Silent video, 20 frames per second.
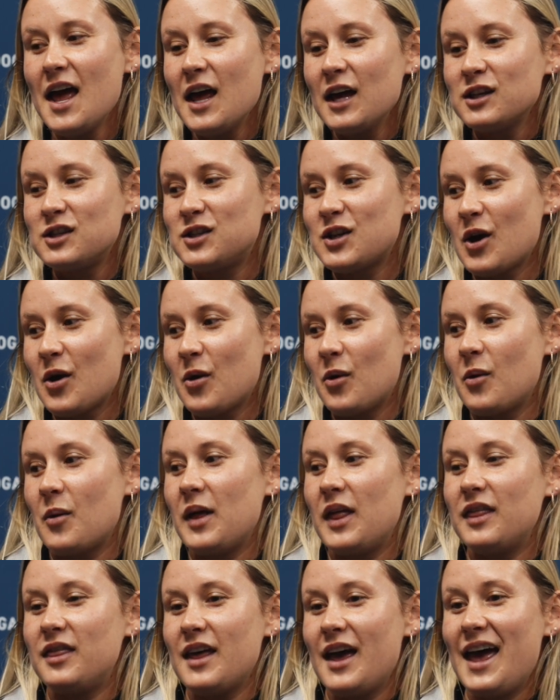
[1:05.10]

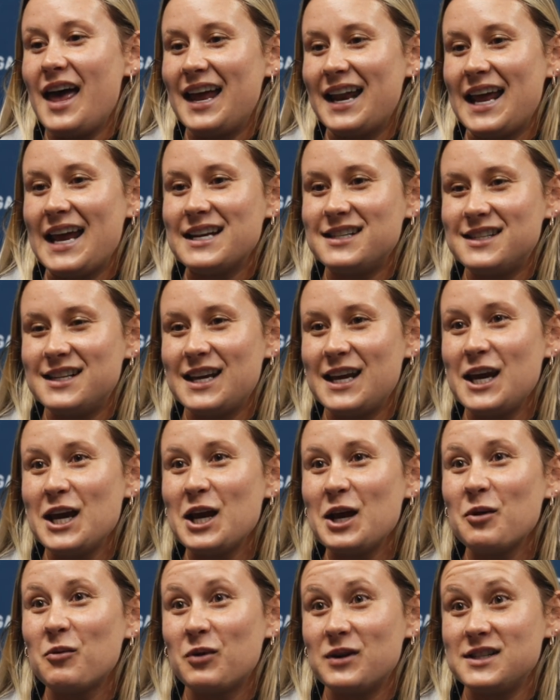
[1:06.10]
So the head AT
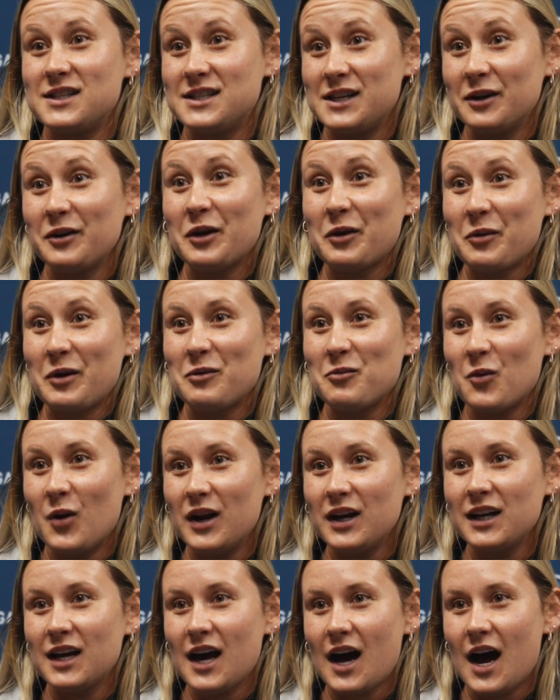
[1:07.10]
was dealing with
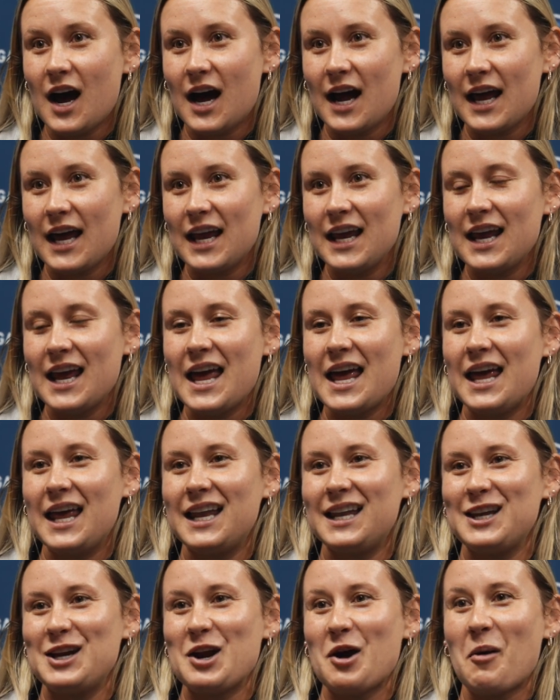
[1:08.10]
one guy,
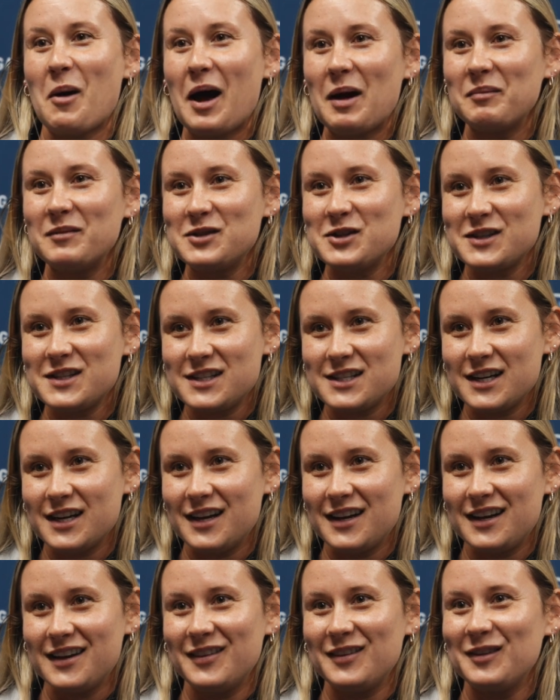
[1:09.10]
and you know, I'm just
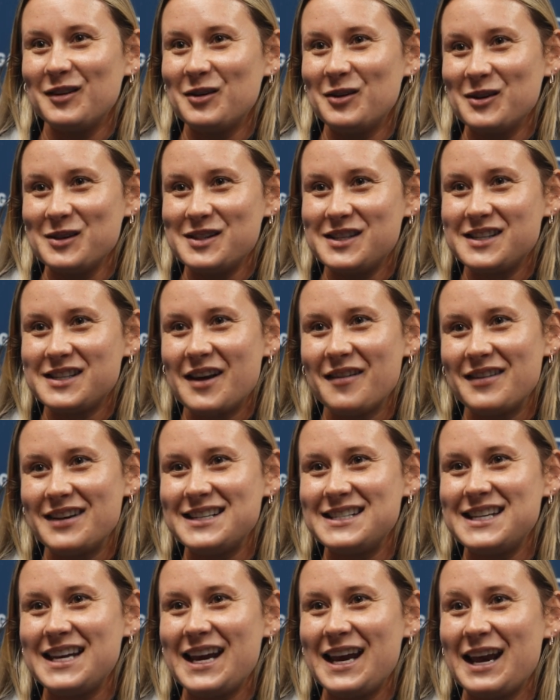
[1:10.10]
a little
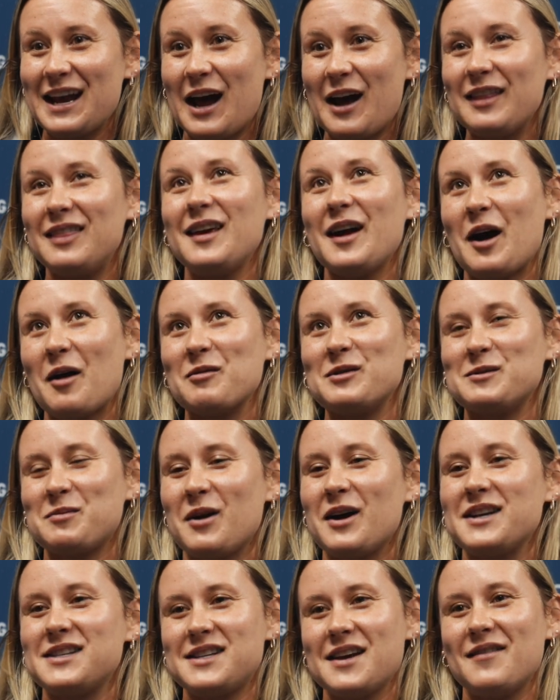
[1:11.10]
17, I think I was
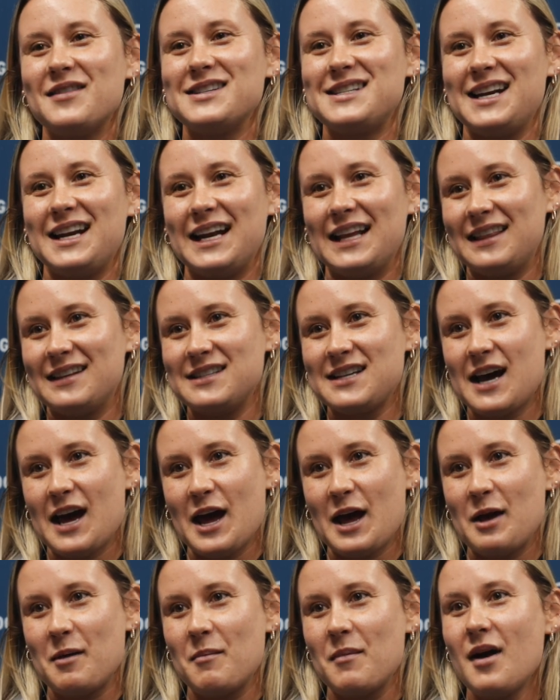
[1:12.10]
probably 17 at the
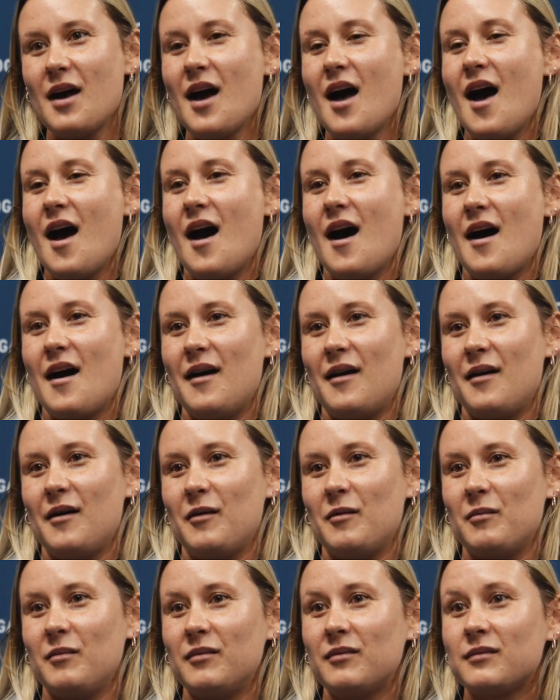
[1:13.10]
time,
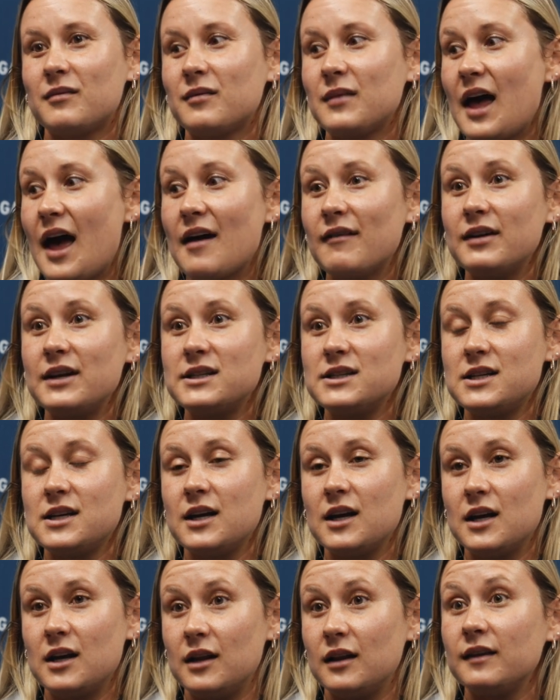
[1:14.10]
um, having
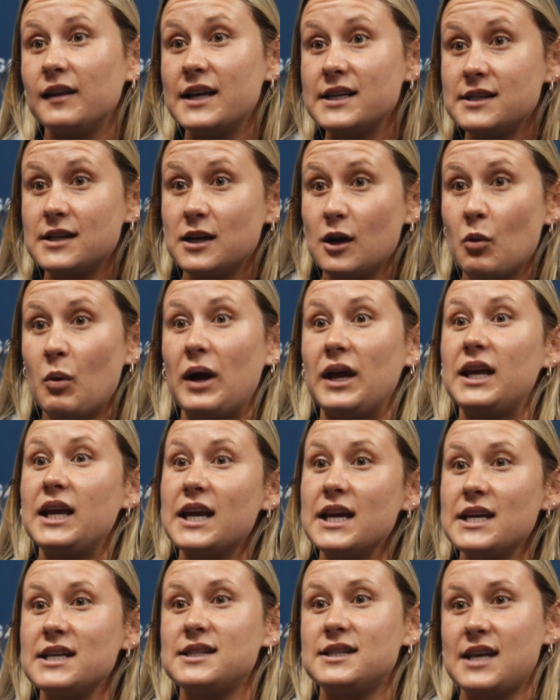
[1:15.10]
to listen to what
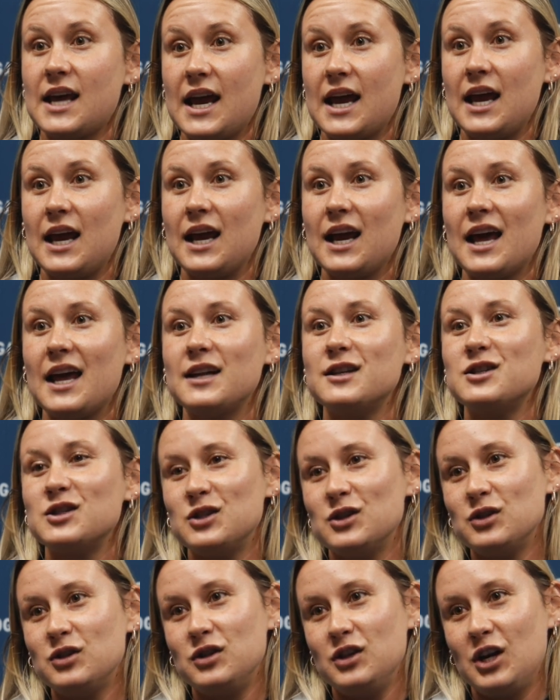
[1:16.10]
he's saying
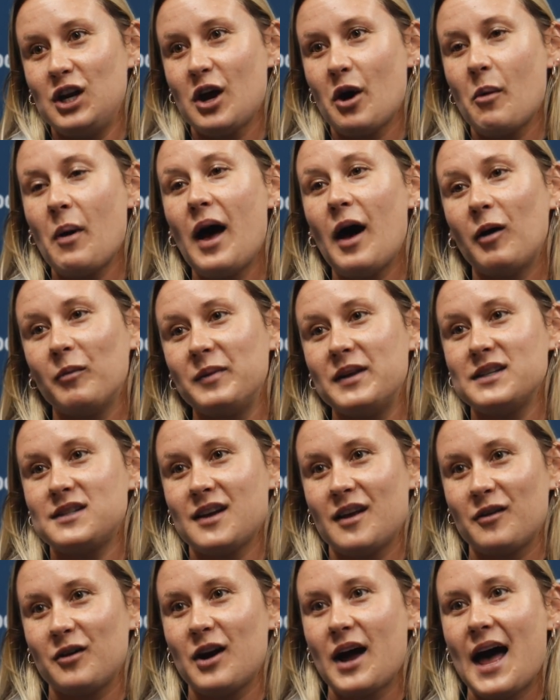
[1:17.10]
and you know, help this
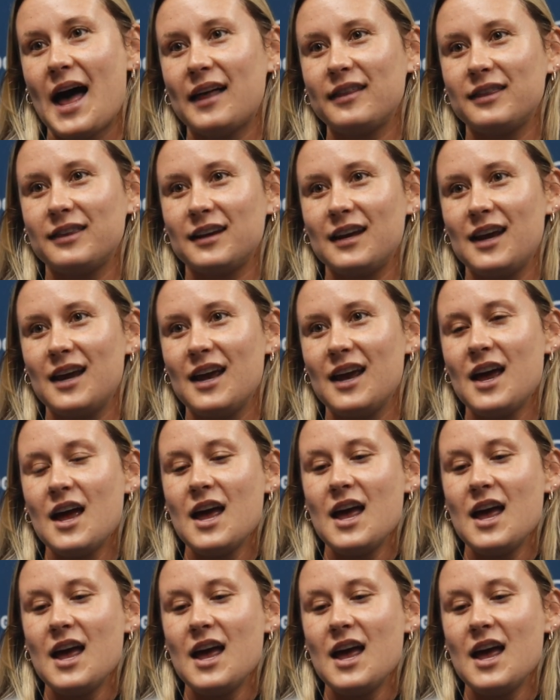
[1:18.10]
other athlete